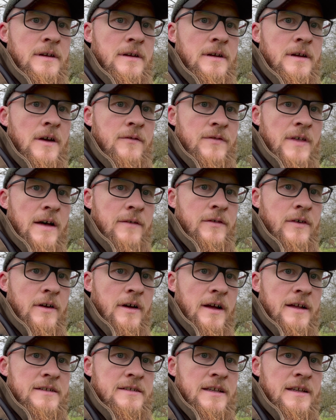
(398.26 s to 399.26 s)
of that
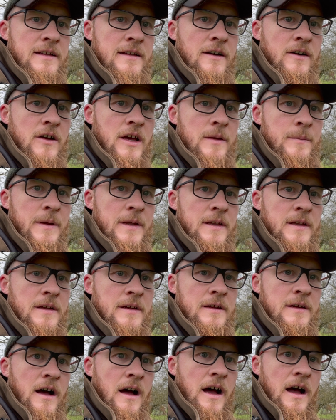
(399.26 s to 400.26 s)
variety are going to be
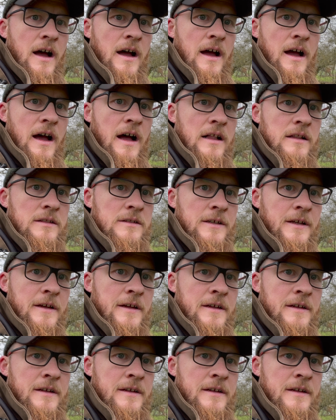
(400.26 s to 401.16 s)
alder.